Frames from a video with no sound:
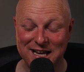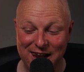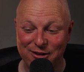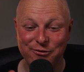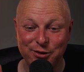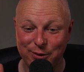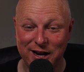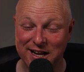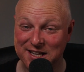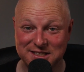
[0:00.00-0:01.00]
I love it when
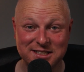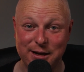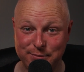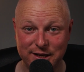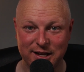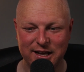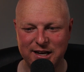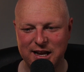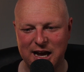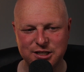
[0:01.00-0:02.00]
I get a skeptic
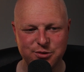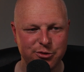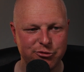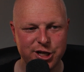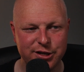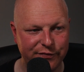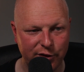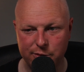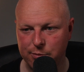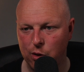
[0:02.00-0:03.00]
and I do a reading
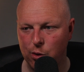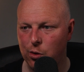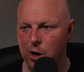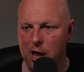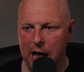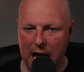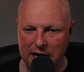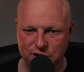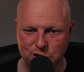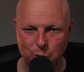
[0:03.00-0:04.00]
for them, or I
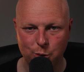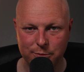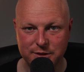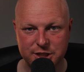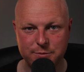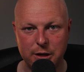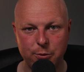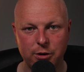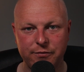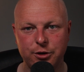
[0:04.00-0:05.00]
show them the spirit
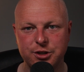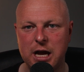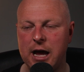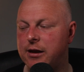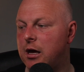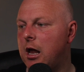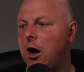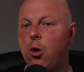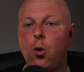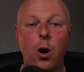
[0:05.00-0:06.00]
world firsthand,
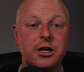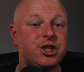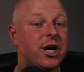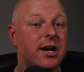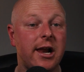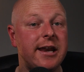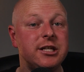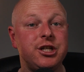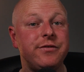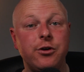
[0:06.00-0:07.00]
or I channel
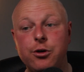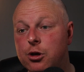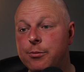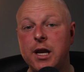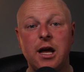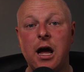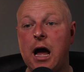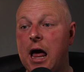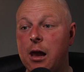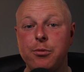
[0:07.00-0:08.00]
energy through them and I
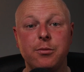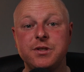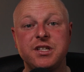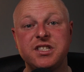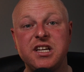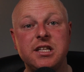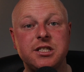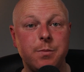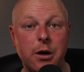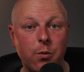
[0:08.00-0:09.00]
help them to see the
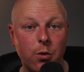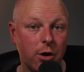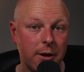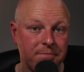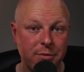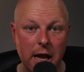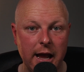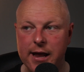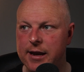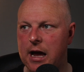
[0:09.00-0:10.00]
spirit world.
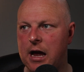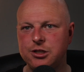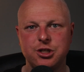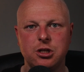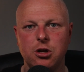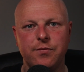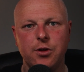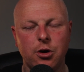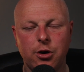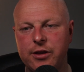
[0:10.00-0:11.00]
And I just love
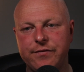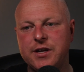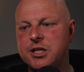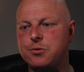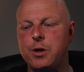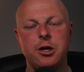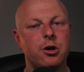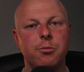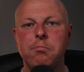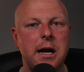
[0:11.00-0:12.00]
the look on their face when they
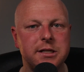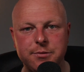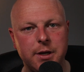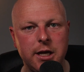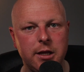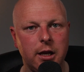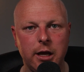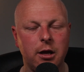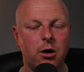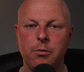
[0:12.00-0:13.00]
come back to me and they're
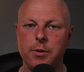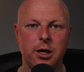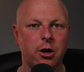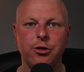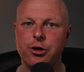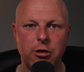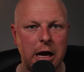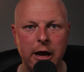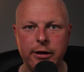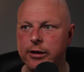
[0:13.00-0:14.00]
like, oh my God, they're
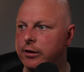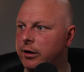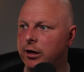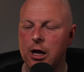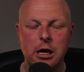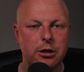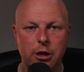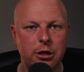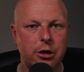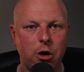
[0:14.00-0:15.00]
crying and
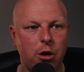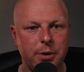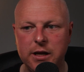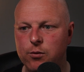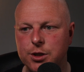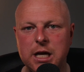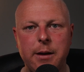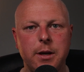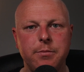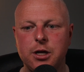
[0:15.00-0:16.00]
they can't believe what's
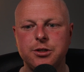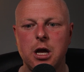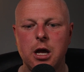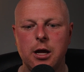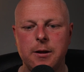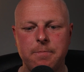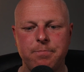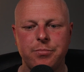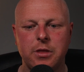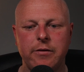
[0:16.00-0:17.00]
happened, because
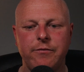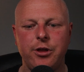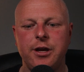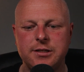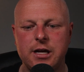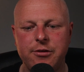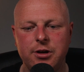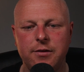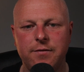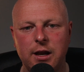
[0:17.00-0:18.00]
for the
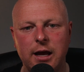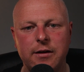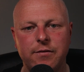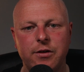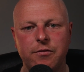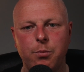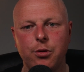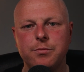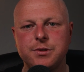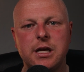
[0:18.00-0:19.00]
entirety of their life, they've
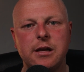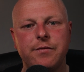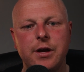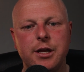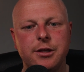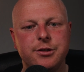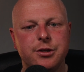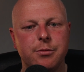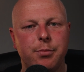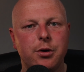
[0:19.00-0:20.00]
put themselves into
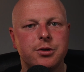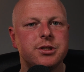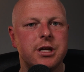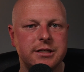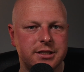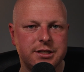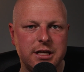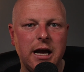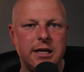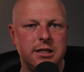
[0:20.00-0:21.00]
the box that
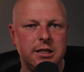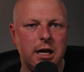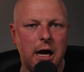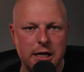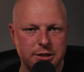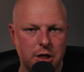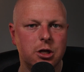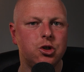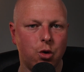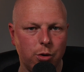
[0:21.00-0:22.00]
society has
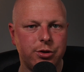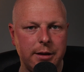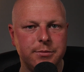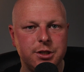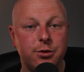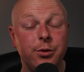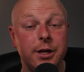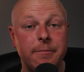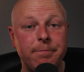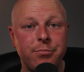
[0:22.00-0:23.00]
told them to go in.